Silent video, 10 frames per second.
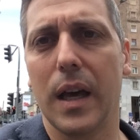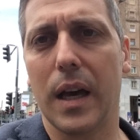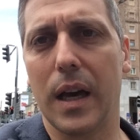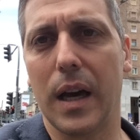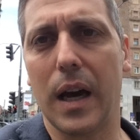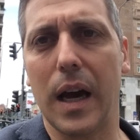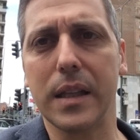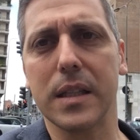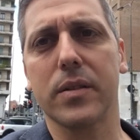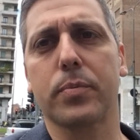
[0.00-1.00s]

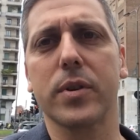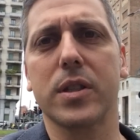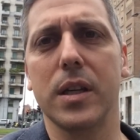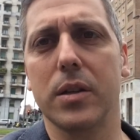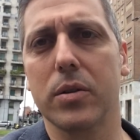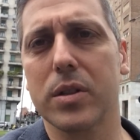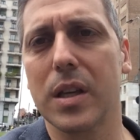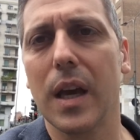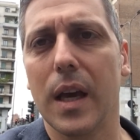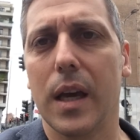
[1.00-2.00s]
adhesive
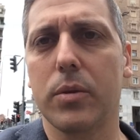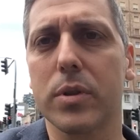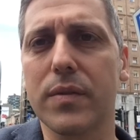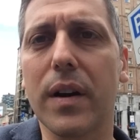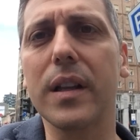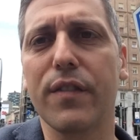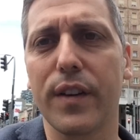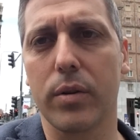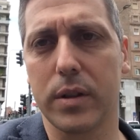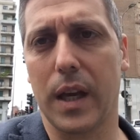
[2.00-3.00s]
procedures. It was a very
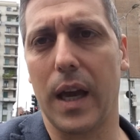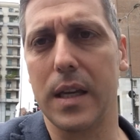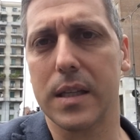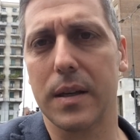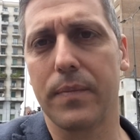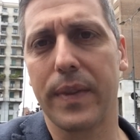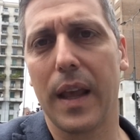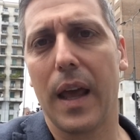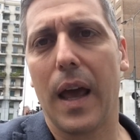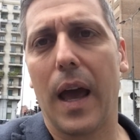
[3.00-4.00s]
difficult case.
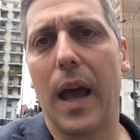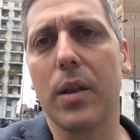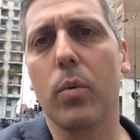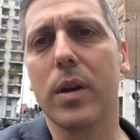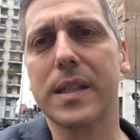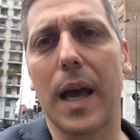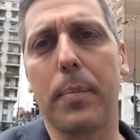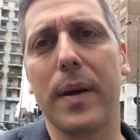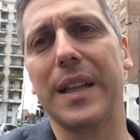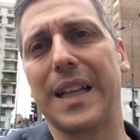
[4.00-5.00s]
And what
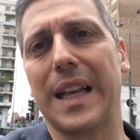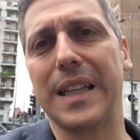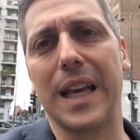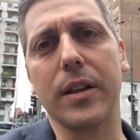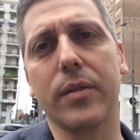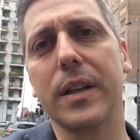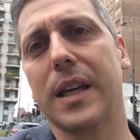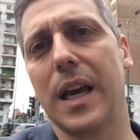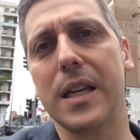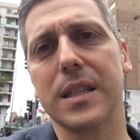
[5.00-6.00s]
happened that at the end of the
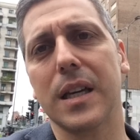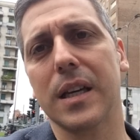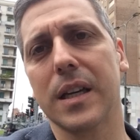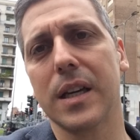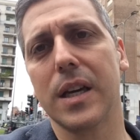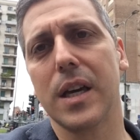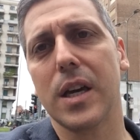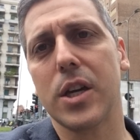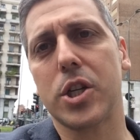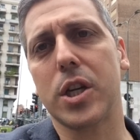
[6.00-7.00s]
case,
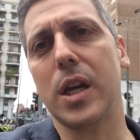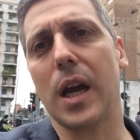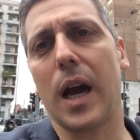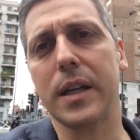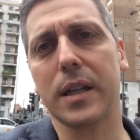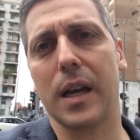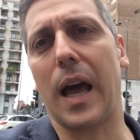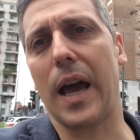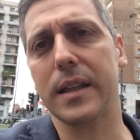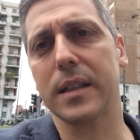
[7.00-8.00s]
she
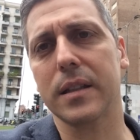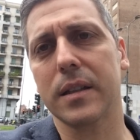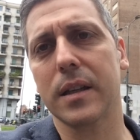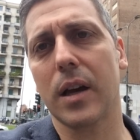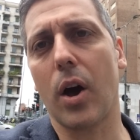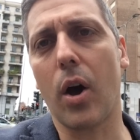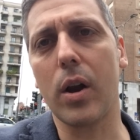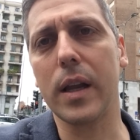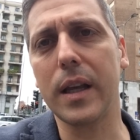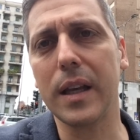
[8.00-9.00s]
underlined
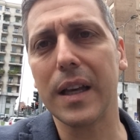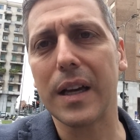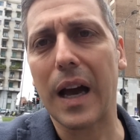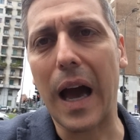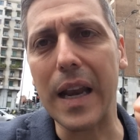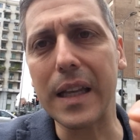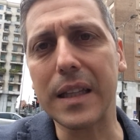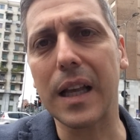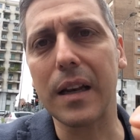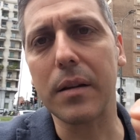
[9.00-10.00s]
only a
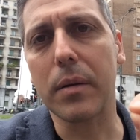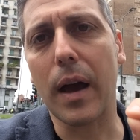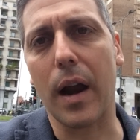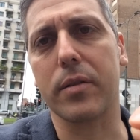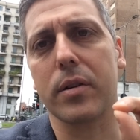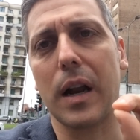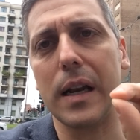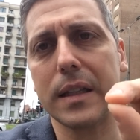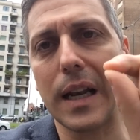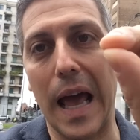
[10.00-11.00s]
little error, a
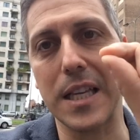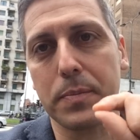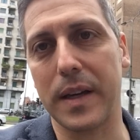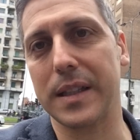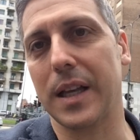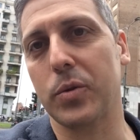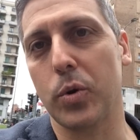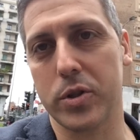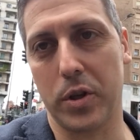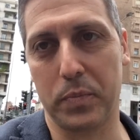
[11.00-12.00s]
little aspect that
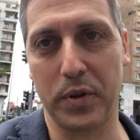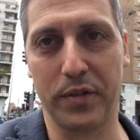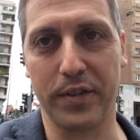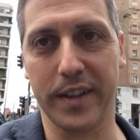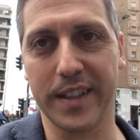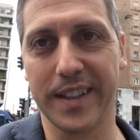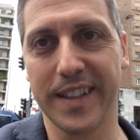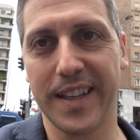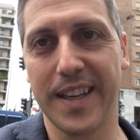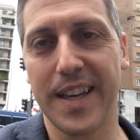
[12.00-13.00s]
was not perfect.
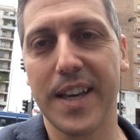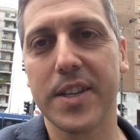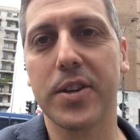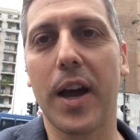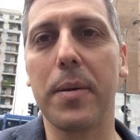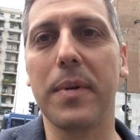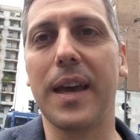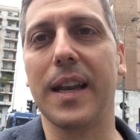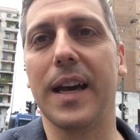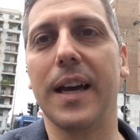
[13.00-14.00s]
So I
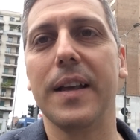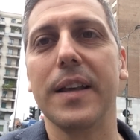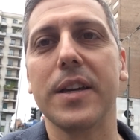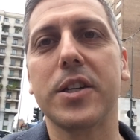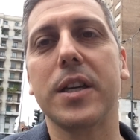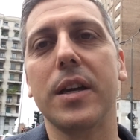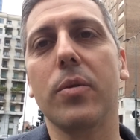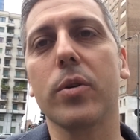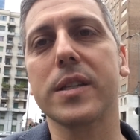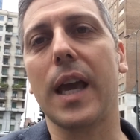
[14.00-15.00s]
mean, she
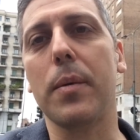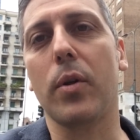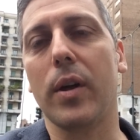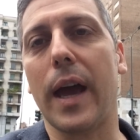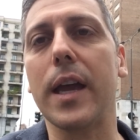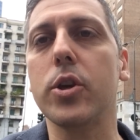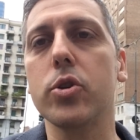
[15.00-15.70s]
was able, and